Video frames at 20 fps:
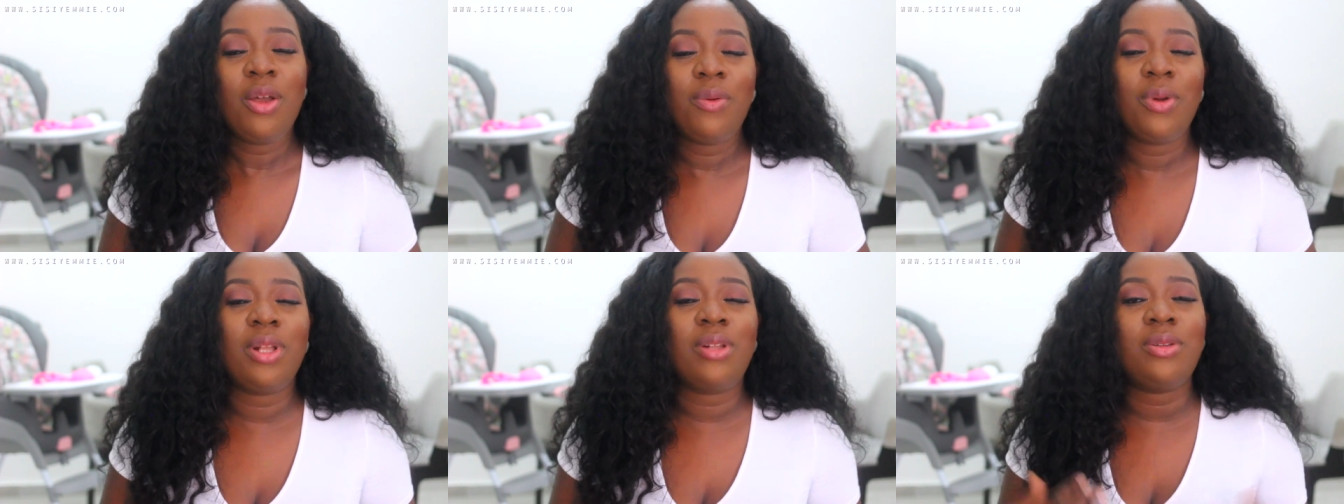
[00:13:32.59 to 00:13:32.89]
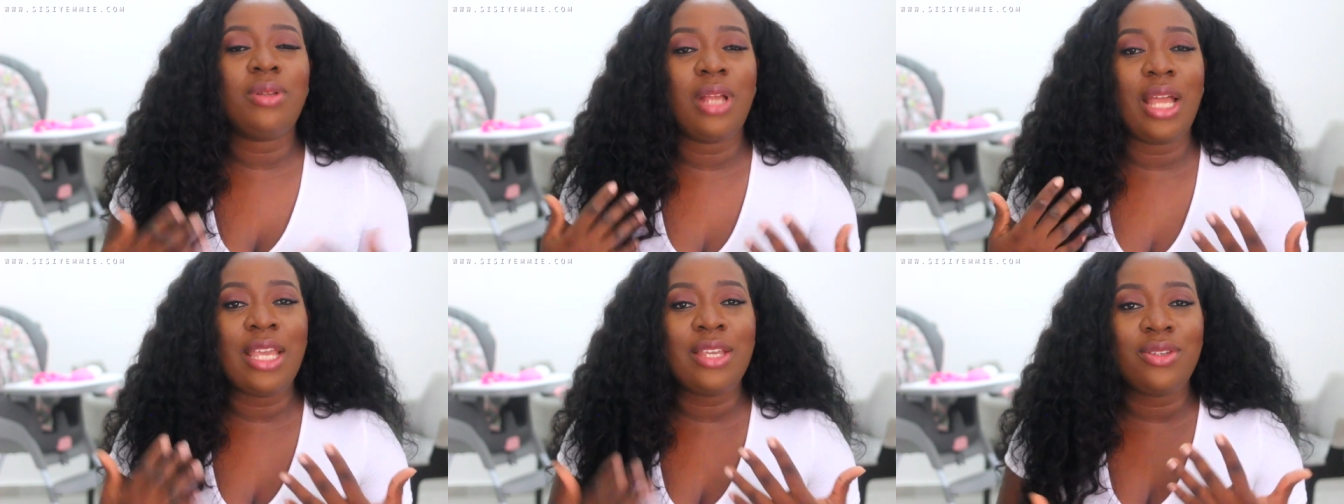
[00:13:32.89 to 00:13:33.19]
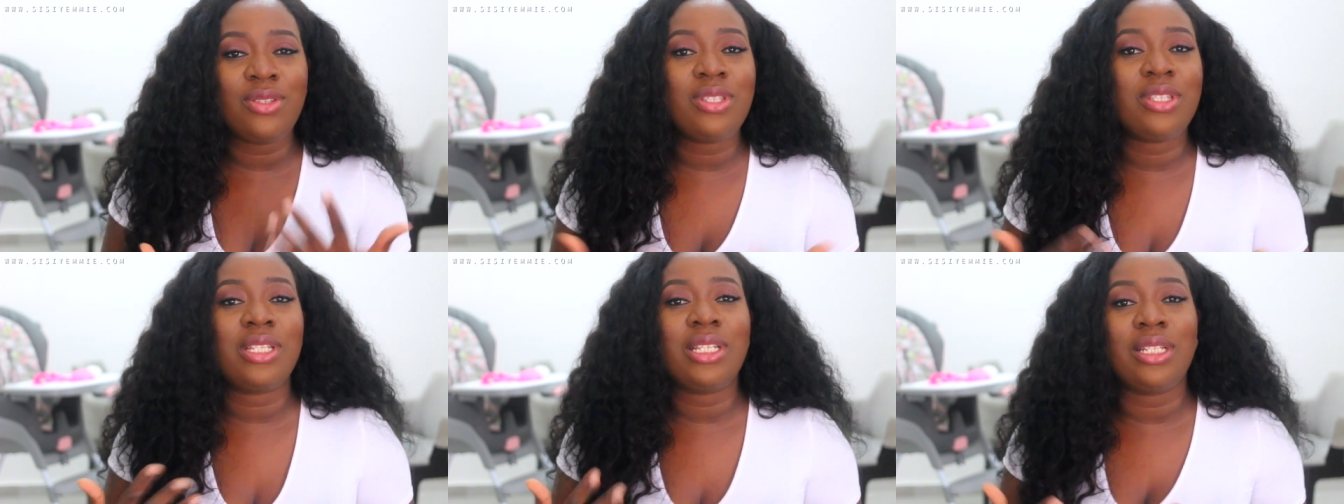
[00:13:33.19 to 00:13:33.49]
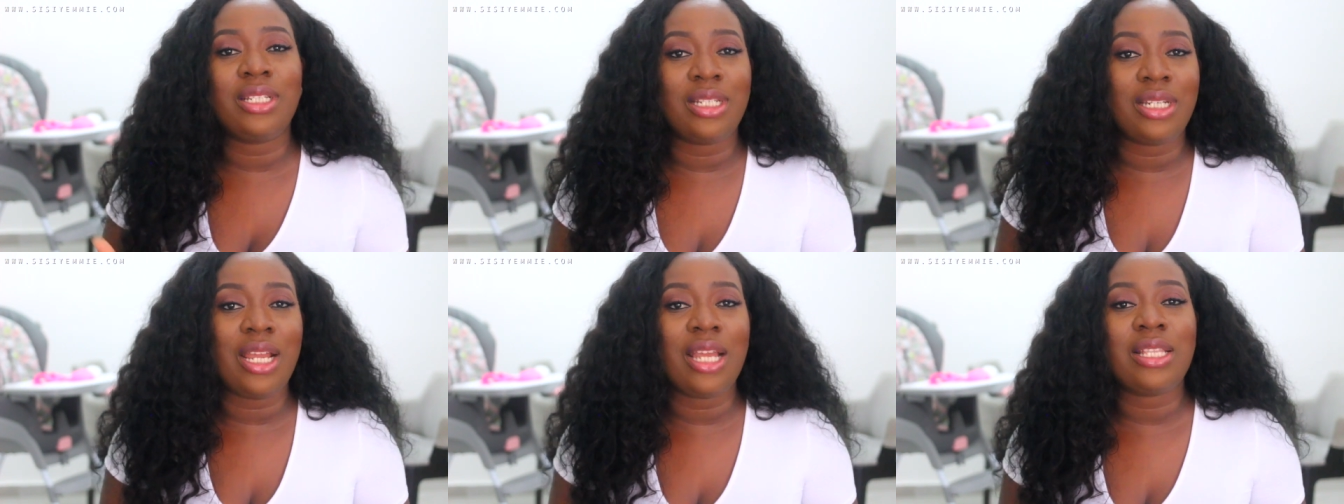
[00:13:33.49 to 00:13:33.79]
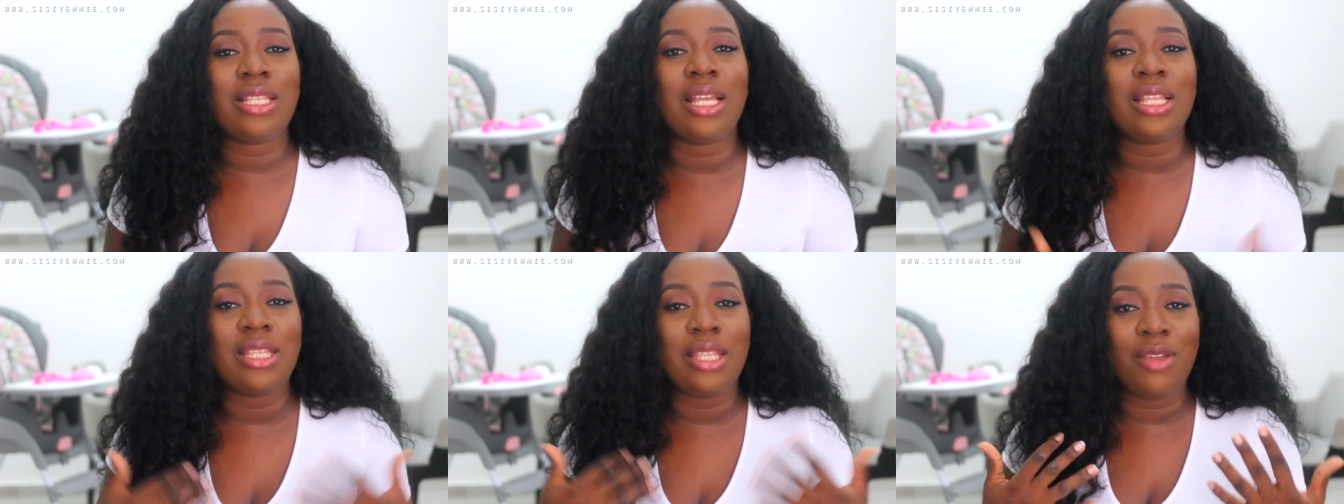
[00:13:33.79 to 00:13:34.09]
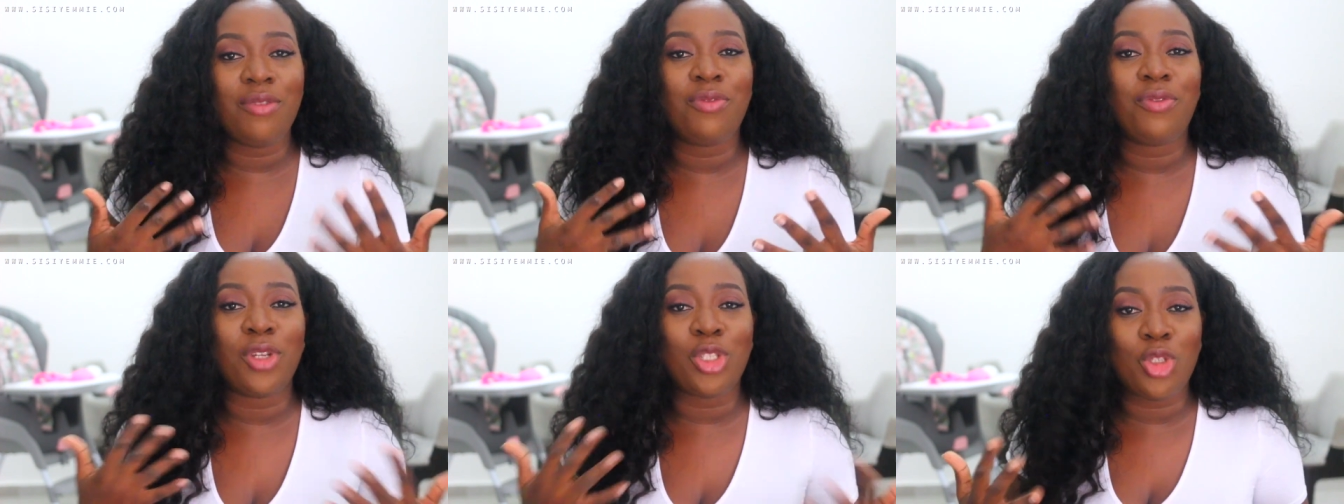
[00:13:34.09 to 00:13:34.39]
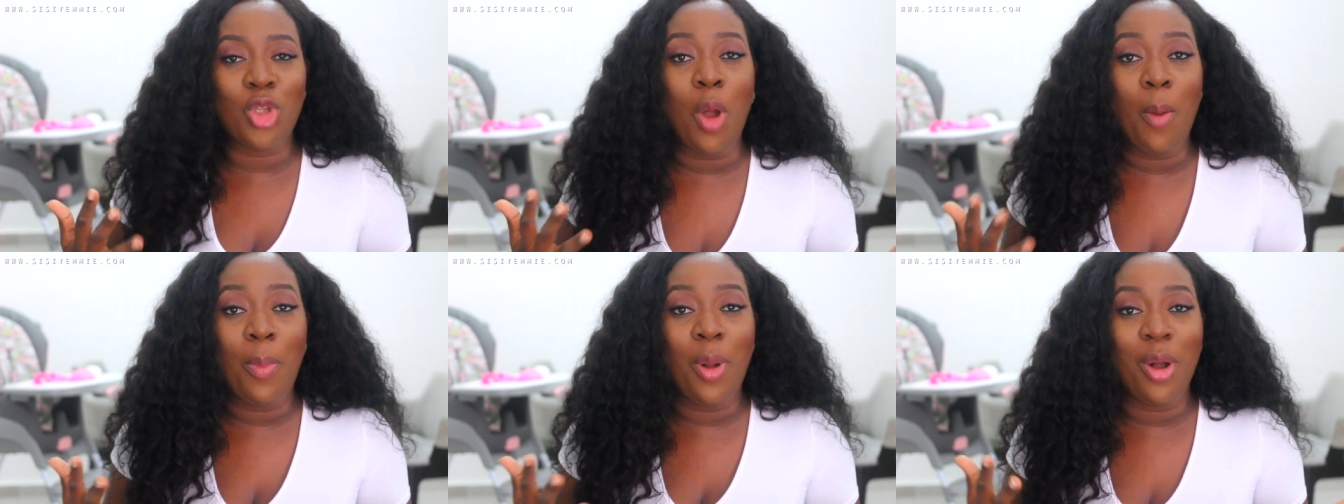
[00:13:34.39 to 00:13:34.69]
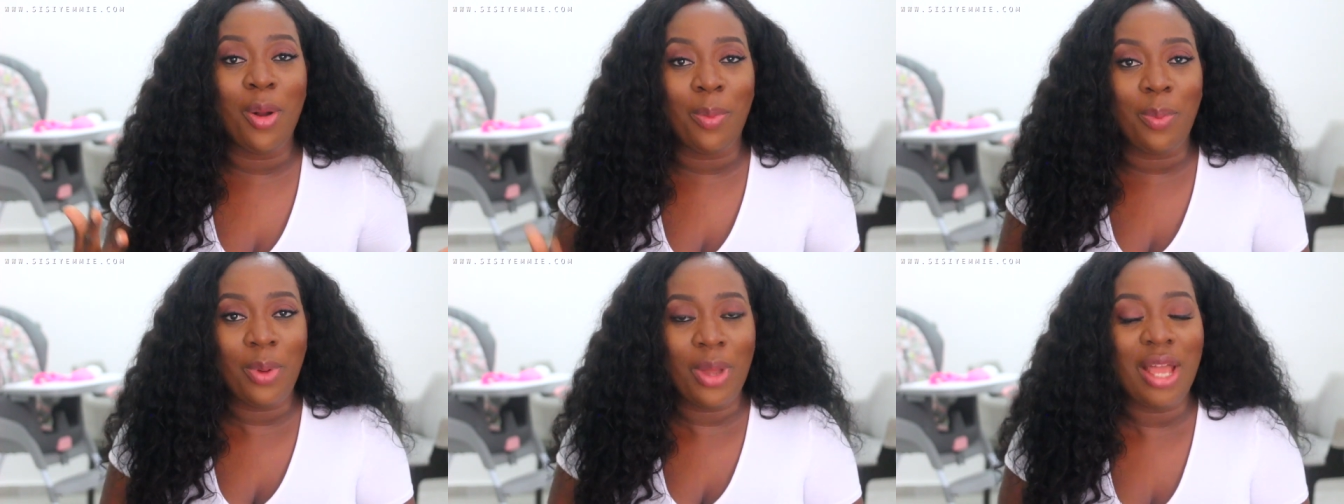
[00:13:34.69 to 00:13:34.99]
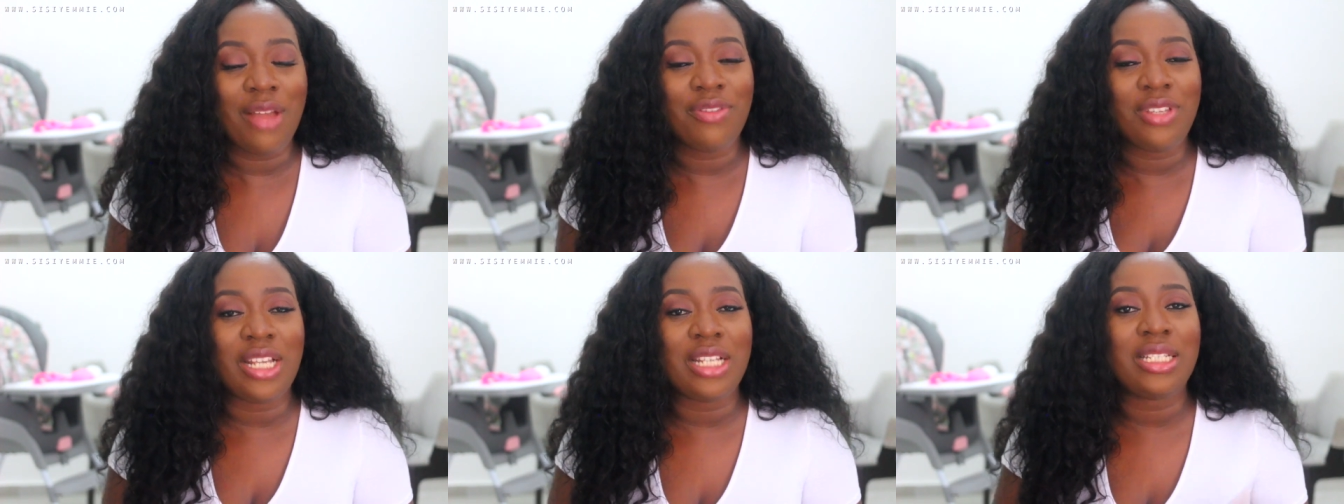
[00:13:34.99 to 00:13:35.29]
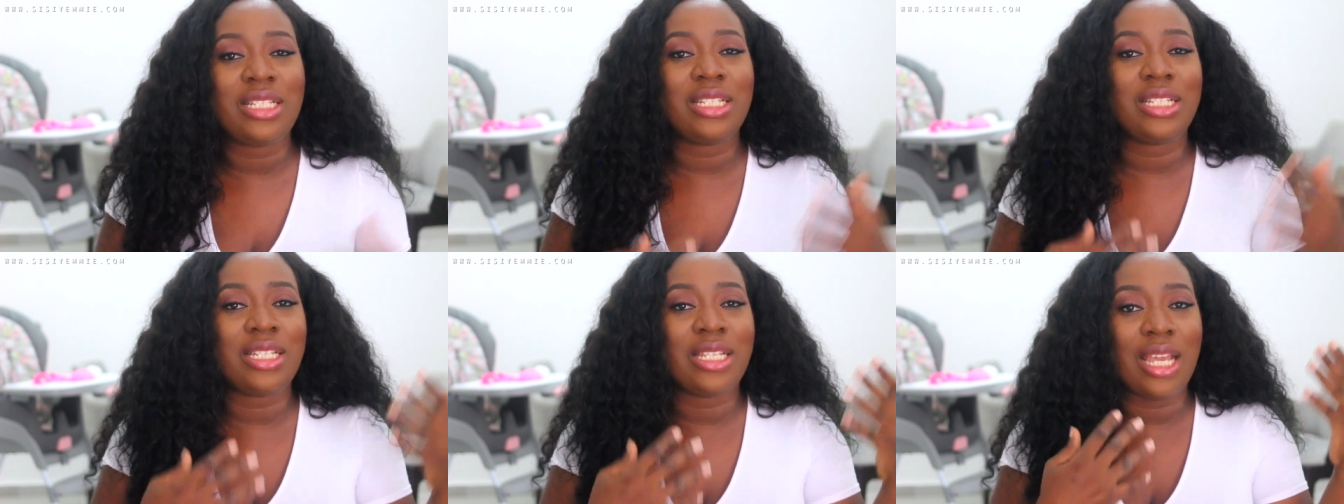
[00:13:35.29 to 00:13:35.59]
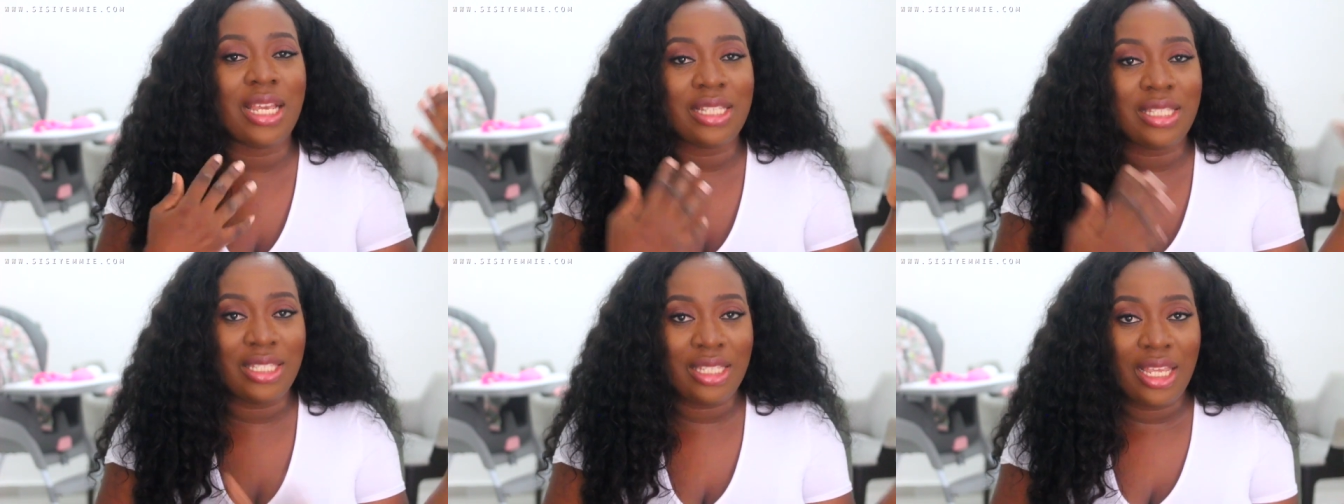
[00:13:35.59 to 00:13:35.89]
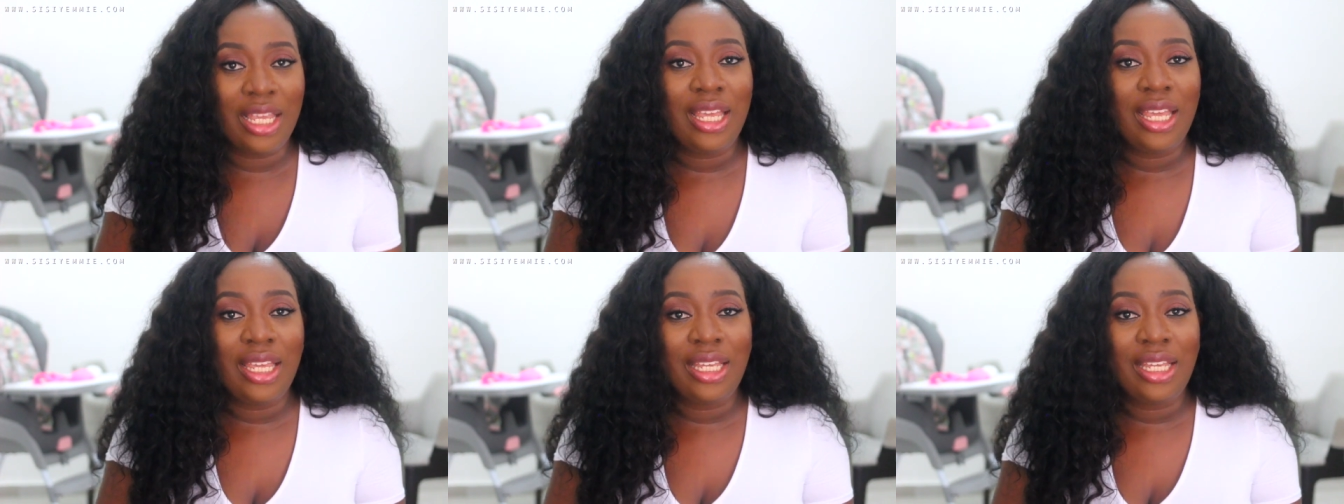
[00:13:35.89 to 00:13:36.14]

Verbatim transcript: well, I use it in the night and then for top up after she has